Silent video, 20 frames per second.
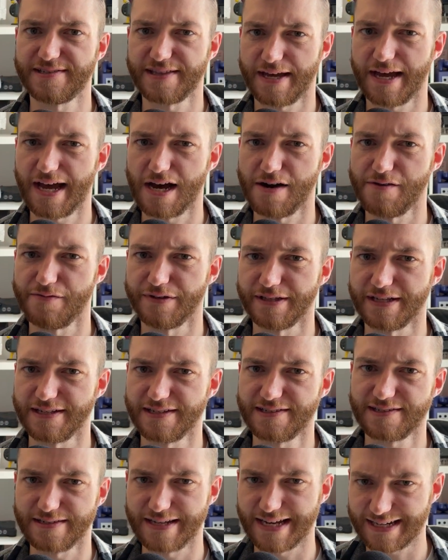they have in
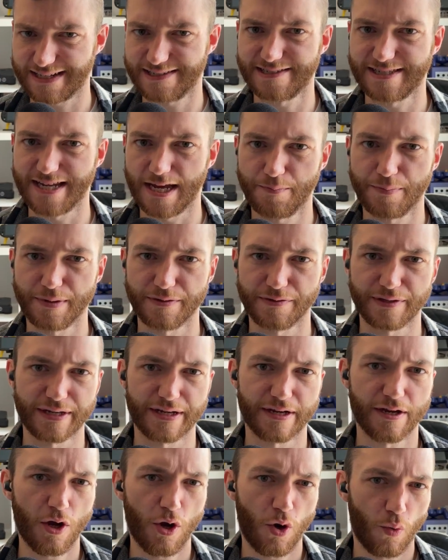this next step in
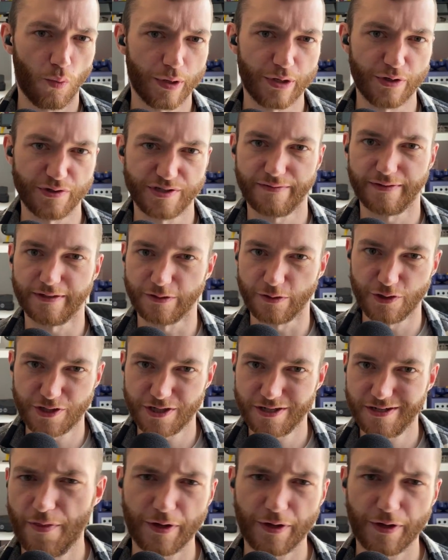the Windows evolution.